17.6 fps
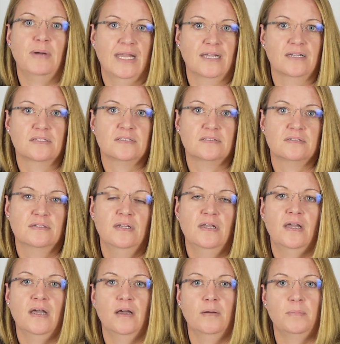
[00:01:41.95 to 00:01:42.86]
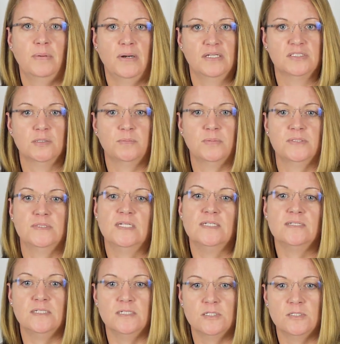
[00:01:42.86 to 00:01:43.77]
banks plus a
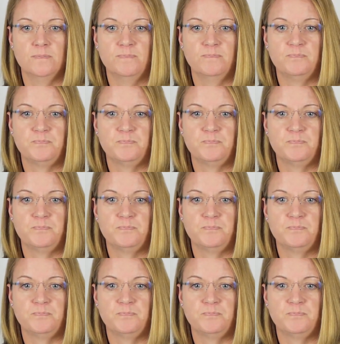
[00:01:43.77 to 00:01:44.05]
percentage.